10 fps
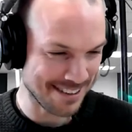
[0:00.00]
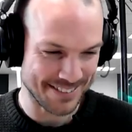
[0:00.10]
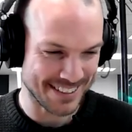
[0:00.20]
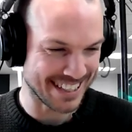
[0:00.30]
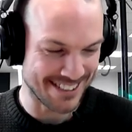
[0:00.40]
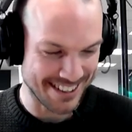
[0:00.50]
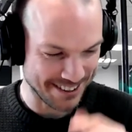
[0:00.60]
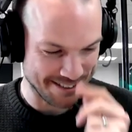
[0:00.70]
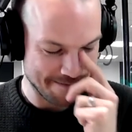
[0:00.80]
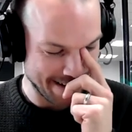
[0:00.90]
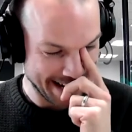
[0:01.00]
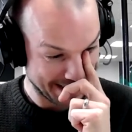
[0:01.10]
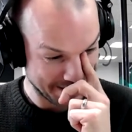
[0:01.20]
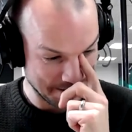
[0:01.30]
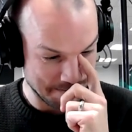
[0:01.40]
We'll have to do another one,
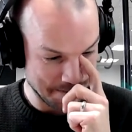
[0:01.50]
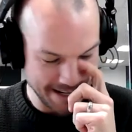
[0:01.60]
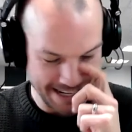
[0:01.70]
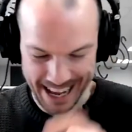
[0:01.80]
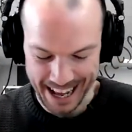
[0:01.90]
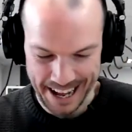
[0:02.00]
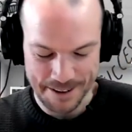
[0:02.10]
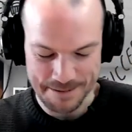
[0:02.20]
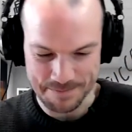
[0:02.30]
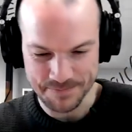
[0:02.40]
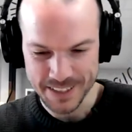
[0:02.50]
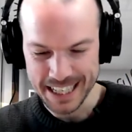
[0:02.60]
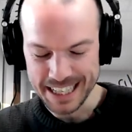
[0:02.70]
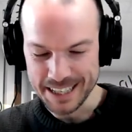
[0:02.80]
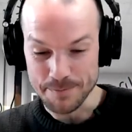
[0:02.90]
Becky, at some point. Um,
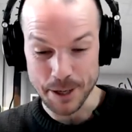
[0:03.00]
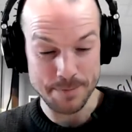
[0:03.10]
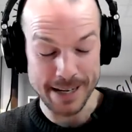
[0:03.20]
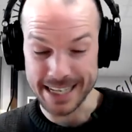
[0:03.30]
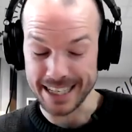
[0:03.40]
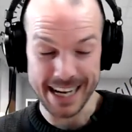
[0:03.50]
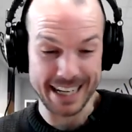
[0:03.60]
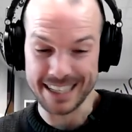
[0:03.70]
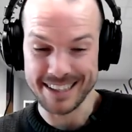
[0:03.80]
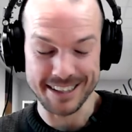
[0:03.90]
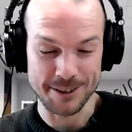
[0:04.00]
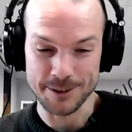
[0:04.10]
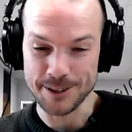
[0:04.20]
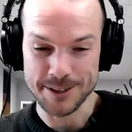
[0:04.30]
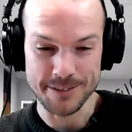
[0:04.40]
but it's been yeah listen
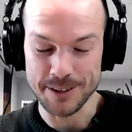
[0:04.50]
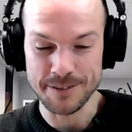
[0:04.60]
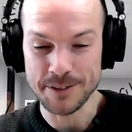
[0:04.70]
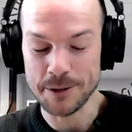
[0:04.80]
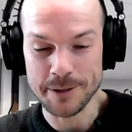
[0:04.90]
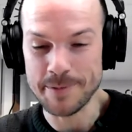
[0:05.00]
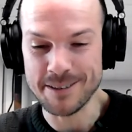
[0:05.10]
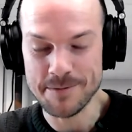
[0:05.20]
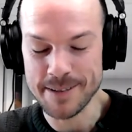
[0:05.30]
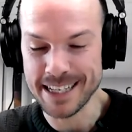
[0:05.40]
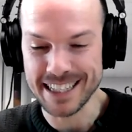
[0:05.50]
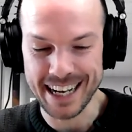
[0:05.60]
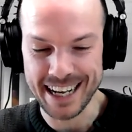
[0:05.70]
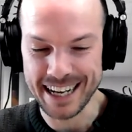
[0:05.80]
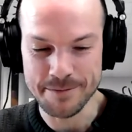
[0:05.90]
all the stuff that we've talked about it's been
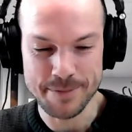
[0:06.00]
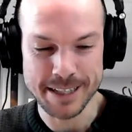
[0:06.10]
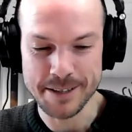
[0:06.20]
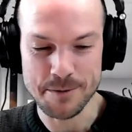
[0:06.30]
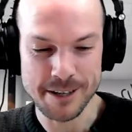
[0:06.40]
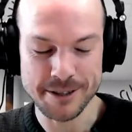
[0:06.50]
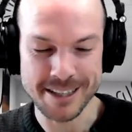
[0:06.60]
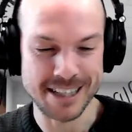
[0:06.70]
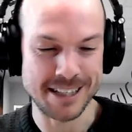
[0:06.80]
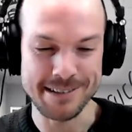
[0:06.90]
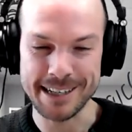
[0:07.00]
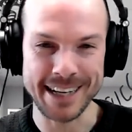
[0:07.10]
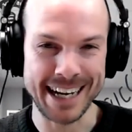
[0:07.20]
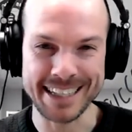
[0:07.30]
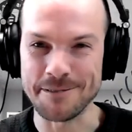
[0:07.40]
uh, been super interesting so
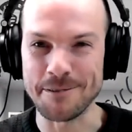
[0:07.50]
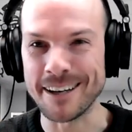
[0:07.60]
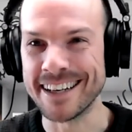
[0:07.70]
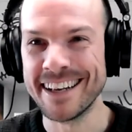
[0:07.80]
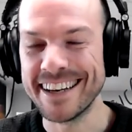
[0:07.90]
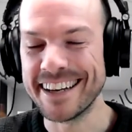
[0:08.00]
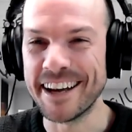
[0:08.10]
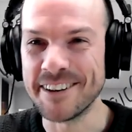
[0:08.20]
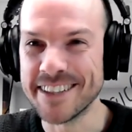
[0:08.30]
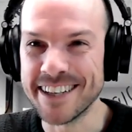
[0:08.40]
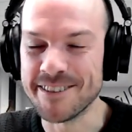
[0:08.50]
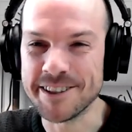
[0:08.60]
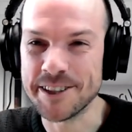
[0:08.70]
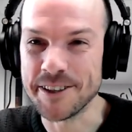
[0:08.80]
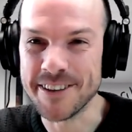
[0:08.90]
equally i didn't want to you know don't want
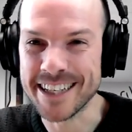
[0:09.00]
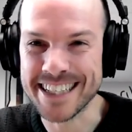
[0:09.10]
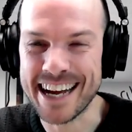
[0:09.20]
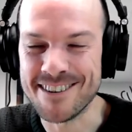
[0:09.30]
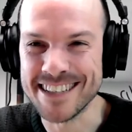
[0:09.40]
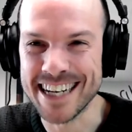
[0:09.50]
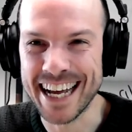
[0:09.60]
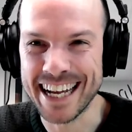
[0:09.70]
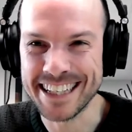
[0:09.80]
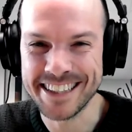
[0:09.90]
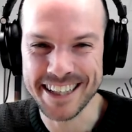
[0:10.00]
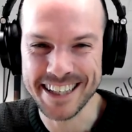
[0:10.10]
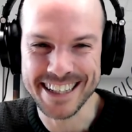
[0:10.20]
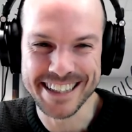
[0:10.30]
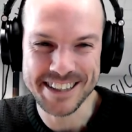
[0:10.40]
to shut things down uh,
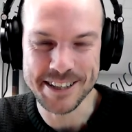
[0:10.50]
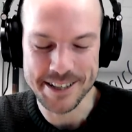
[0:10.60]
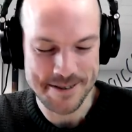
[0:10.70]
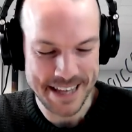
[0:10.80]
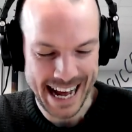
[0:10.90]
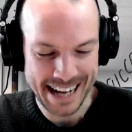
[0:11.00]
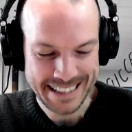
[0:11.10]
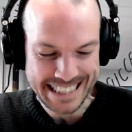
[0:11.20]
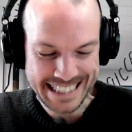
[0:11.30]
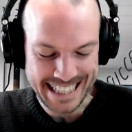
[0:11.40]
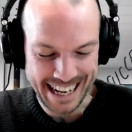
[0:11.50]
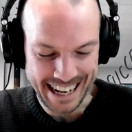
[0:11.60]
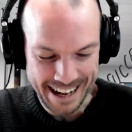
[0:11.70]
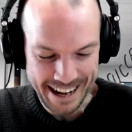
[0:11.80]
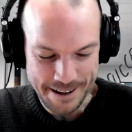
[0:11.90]
to to do that
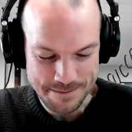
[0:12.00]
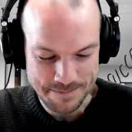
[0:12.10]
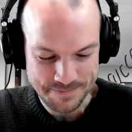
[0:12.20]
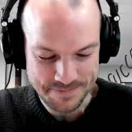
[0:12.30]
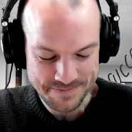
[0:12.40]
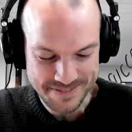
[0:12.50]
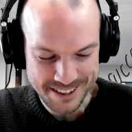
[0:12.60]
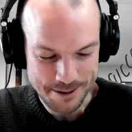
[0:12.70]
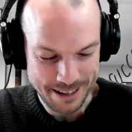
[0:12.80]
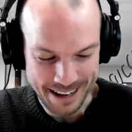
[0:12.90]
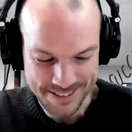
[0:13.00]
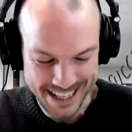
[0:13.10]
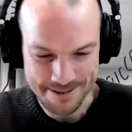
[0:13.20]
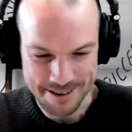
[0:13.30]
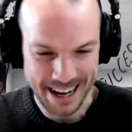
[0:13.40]
um, so we'll have
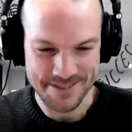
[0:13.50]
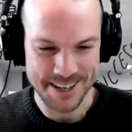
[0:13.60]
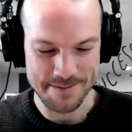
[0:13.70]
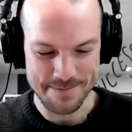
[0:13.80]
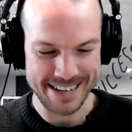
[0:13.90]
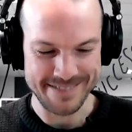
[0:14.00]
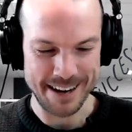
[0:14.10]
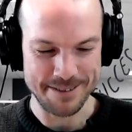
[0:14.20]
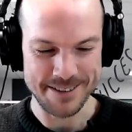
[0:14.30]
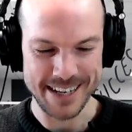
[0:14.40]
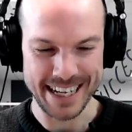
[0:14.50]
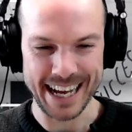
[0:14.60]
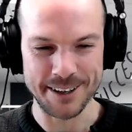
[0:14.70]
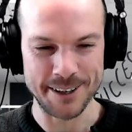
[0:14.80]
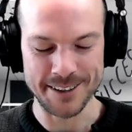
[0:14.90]
to we'll have to come back round to it
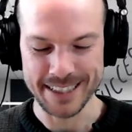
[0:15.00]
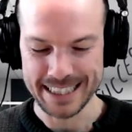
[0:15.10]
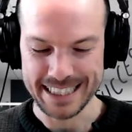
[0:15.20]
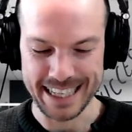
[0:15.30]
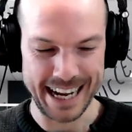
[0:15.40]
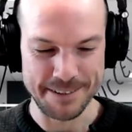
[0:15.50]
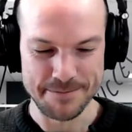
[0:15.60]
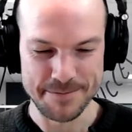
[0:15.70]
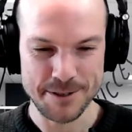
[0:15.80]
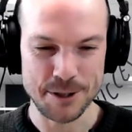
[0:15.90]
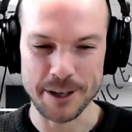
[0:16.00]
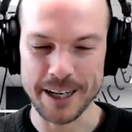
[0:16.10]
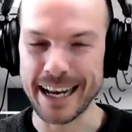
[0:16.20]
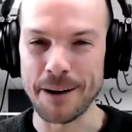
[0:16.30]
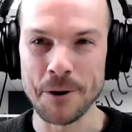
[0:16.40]
again or yeah
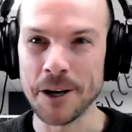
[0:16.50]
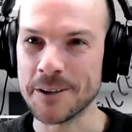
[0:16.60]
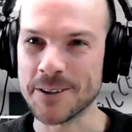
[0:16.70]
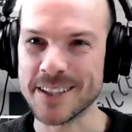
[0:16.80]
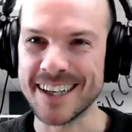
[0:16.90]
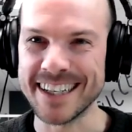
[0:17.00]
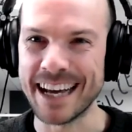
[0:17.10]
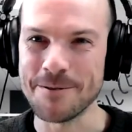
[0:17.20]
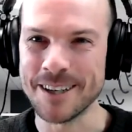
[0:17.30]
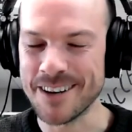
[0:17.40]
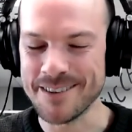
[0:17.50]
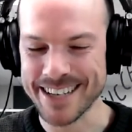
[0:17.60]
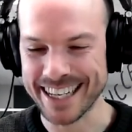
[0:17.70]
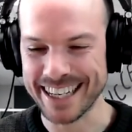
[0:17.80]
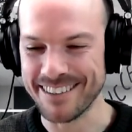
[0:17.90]
join a network or start a network where
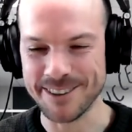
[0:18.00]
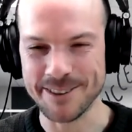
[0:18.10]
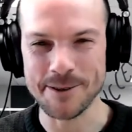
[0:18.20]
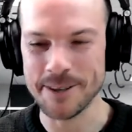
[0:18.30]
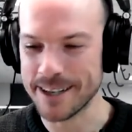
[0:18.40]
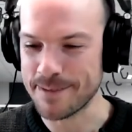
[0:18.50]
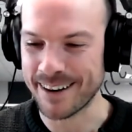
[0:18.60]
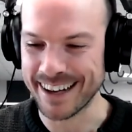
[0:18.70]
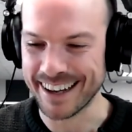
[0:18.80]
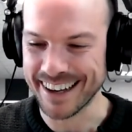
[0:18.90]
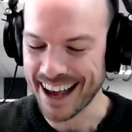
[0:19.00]
we can carry on talking about it.